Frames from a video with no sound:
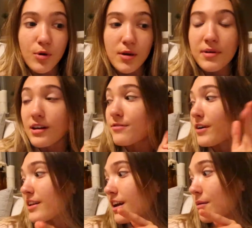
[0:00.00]
appointment. I
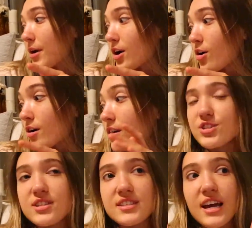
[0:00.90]
finally got my card,
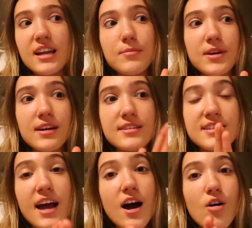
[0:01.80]
which is exciting
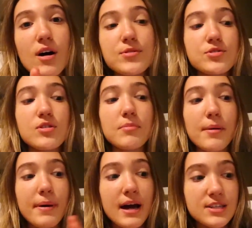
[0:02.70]
because now I'm doing
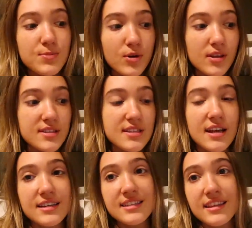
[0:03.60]
my passport. That's the
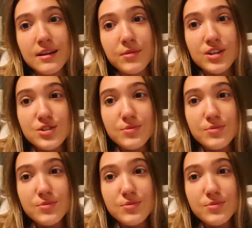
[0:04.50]
next thing that I'm going to